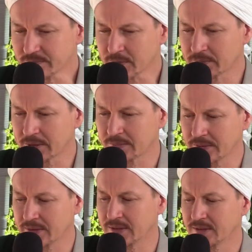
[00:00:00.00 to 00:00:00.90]
But it
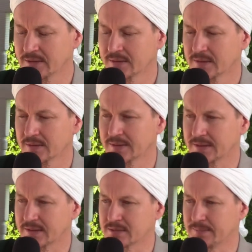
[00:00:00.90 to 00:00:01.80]
really, that
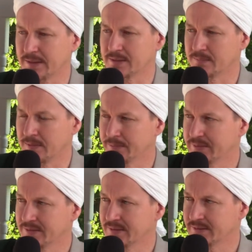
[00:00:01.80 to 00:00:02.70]
gets back to people's
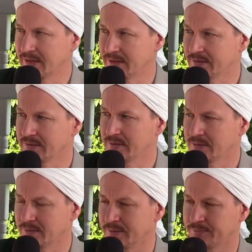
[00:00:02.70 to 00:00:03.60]
desire to
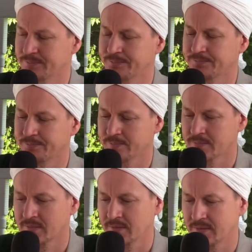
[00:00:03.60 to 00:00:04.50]
learn.
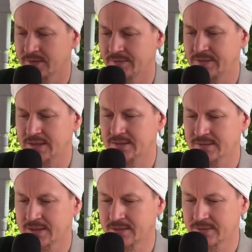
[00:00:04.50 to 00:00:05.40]
If that
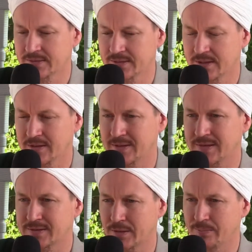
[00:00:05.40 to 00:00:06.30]
desire is there, and
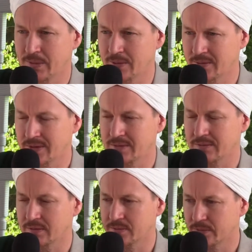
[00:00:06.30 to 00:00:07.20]
that's a part of
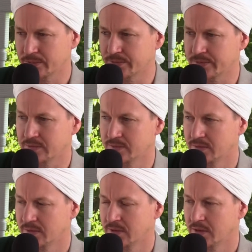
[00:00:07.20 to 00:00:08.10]
our culture,
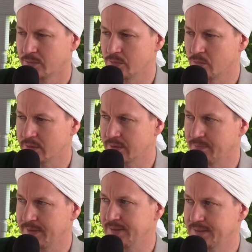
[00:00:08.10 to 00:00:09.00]
we want to
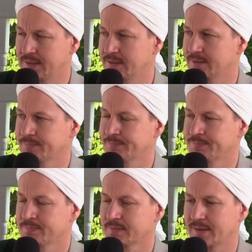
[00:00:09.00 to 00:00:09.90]
make that
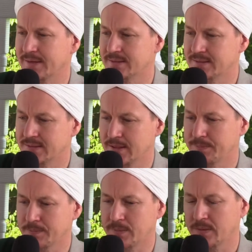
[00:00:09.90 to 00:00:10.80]
a
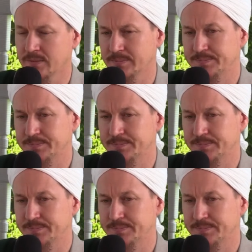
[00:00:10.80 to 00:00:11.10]
staple part.